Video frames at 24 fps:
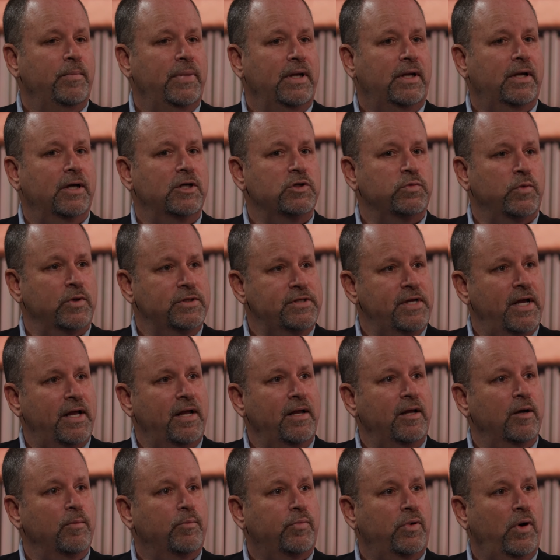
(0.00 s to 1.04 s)
because we're
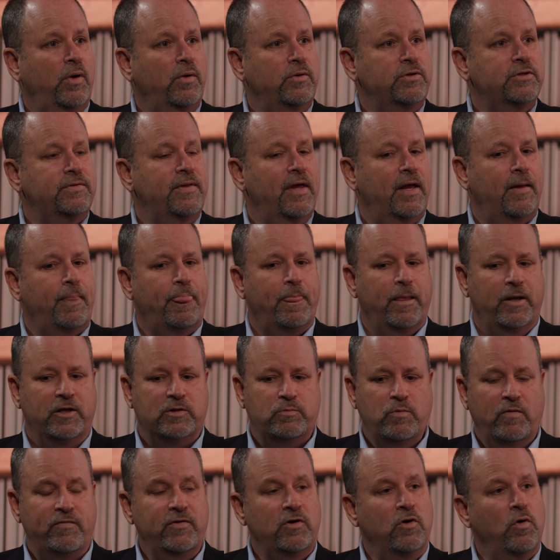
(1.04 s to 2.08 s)
taking an approach that
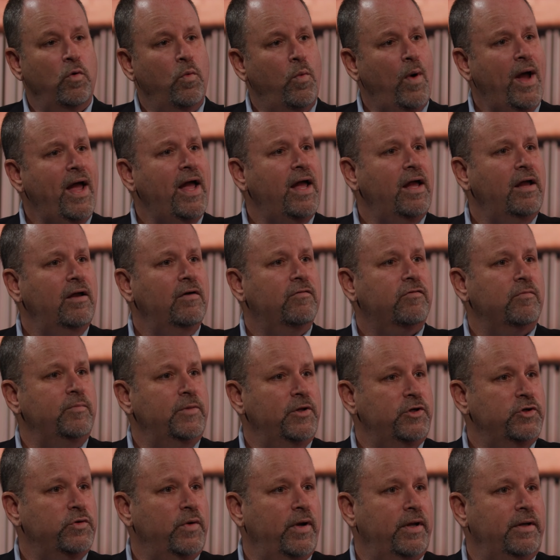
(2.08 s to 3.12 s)
is moving away from
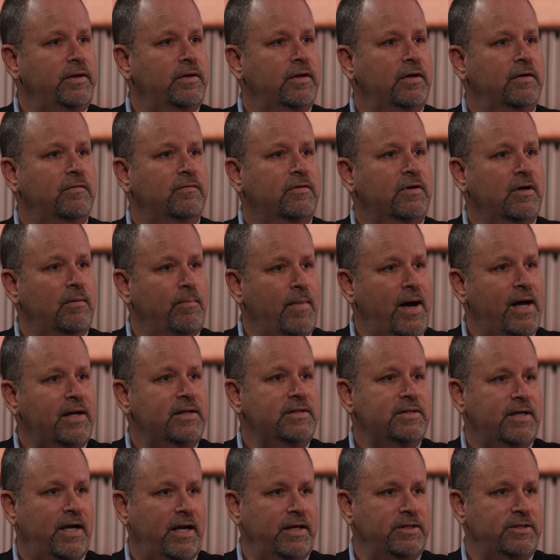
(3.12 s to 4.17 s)
the trend of
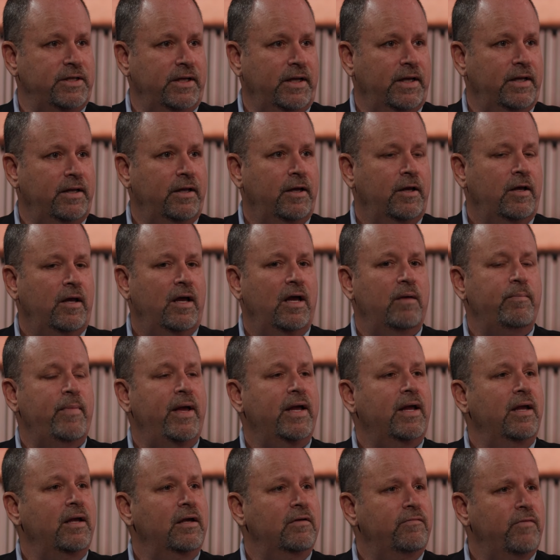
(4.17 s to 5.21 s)
commoditizing it and
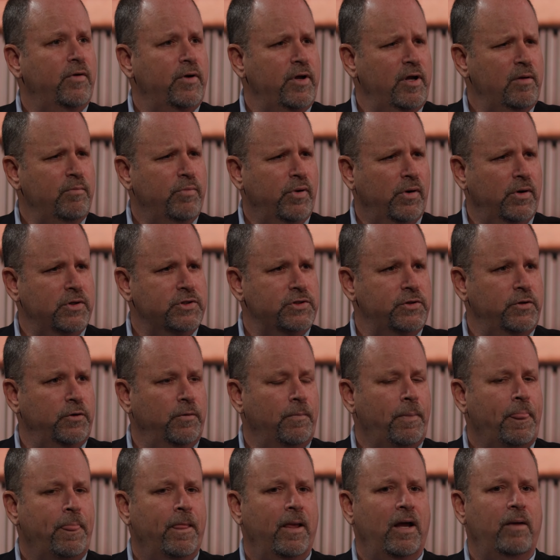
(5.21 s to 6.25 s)
making it very
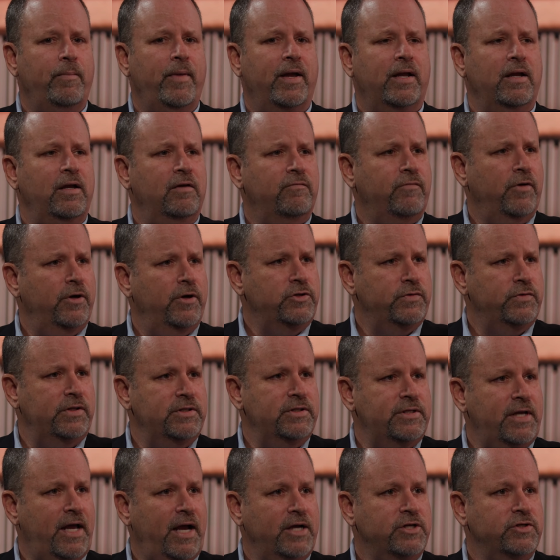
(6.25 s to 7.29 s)
impersonal and making it very
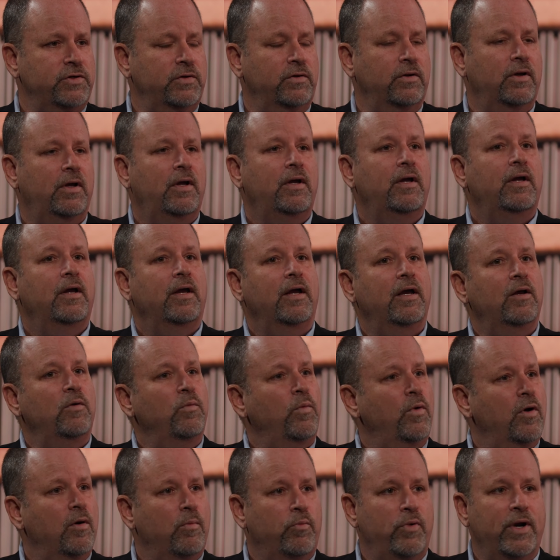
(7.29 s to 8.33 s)
transactional.
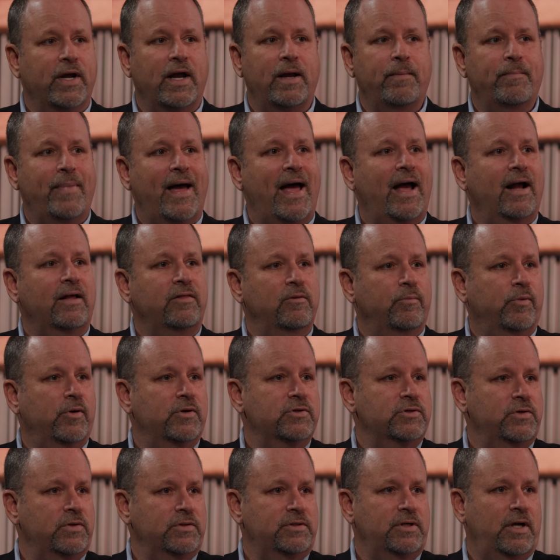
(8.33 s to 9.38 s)
And we're bringing back the
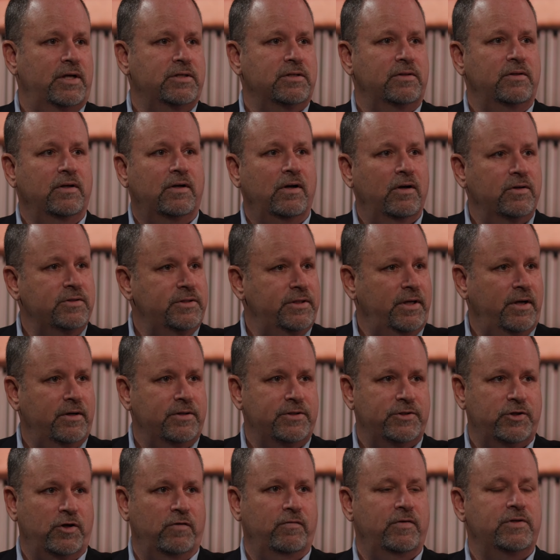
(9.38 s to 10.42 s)
personal touch and the
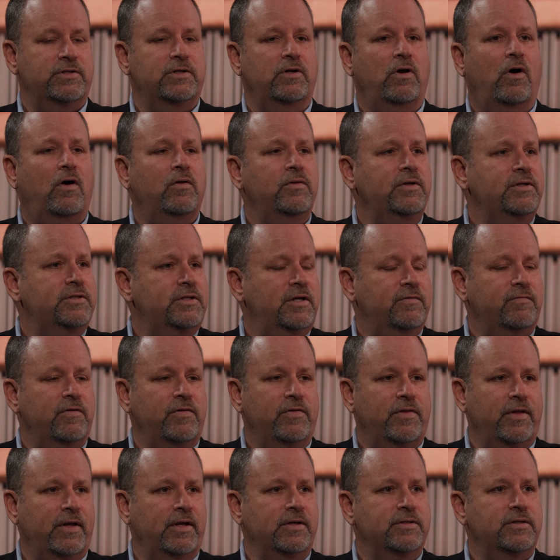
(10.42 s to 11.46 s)
concierge service, all these
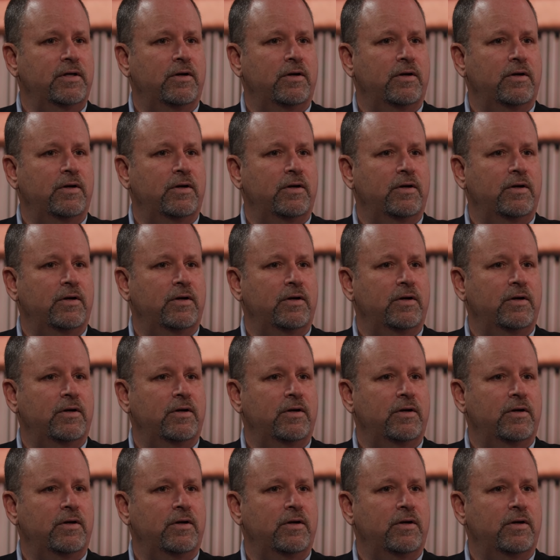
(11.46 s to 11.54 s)
different things